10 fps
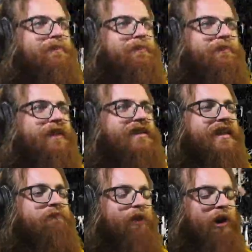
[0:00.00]
Is
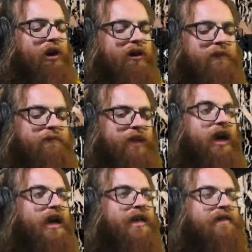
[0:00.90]
it wrong?
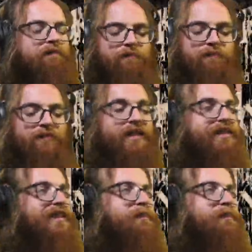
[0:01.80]
Alright, this is